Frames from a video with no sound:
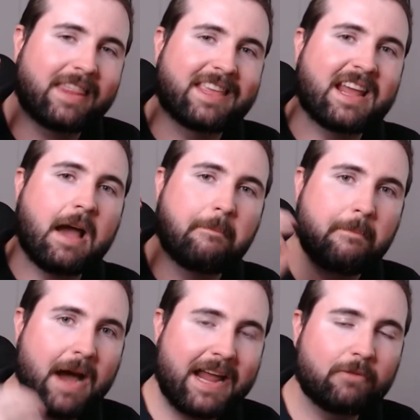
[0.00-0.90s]
the
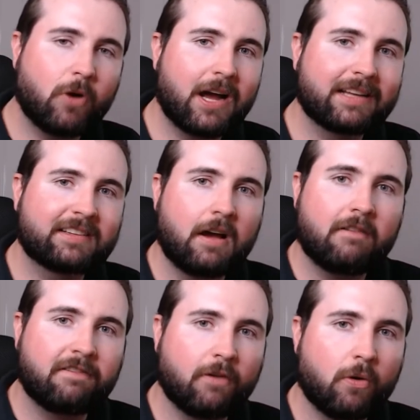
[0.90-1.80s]
main ways
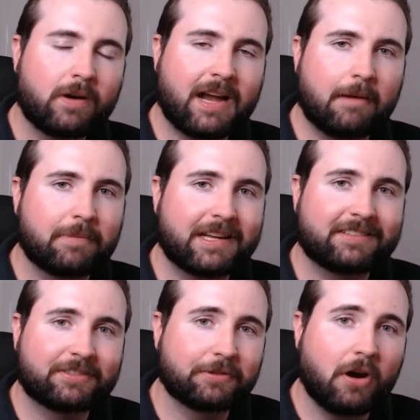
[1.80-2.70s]
for
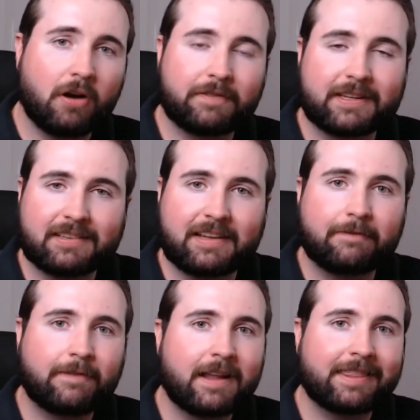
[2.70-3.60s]
companies to obviously
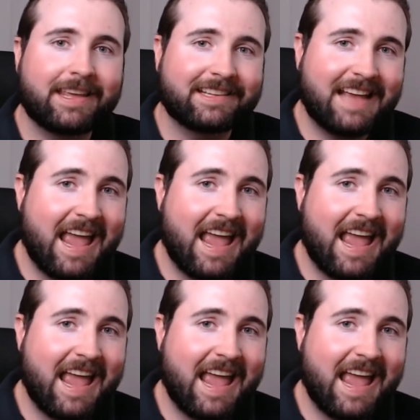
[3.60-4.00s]
fund things.